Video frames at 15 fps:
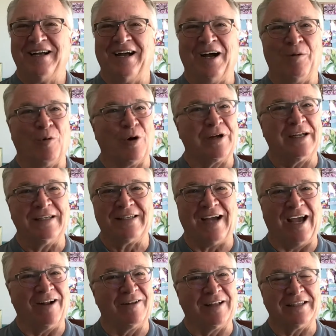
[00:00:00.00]
A working
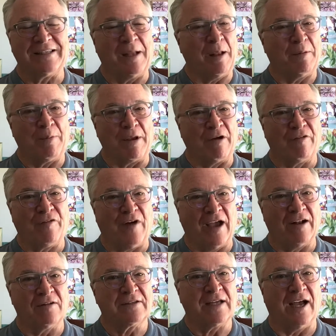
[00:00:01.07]
title doesn't have to be your
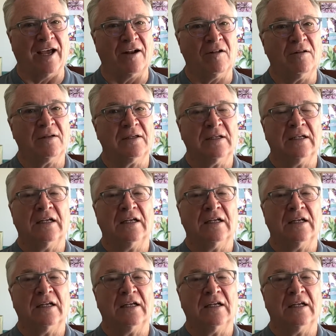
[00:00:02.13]
final title.